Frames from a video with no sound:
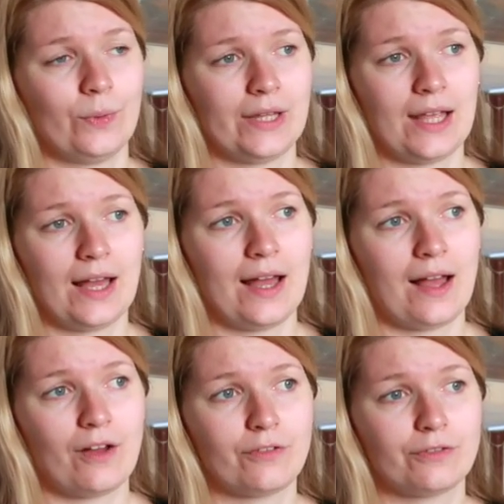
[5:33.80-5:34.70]
We
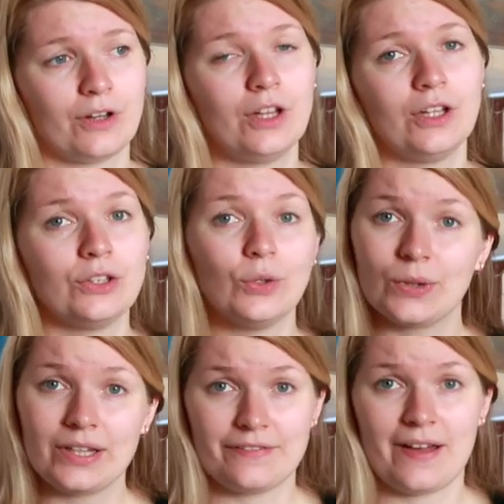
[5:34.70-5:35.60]
have no
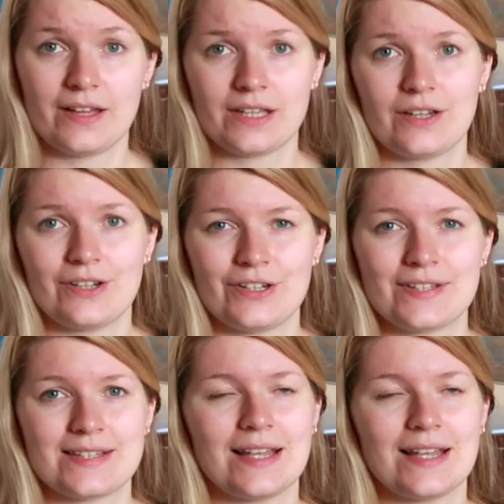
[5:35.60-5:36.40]
cliffhangers.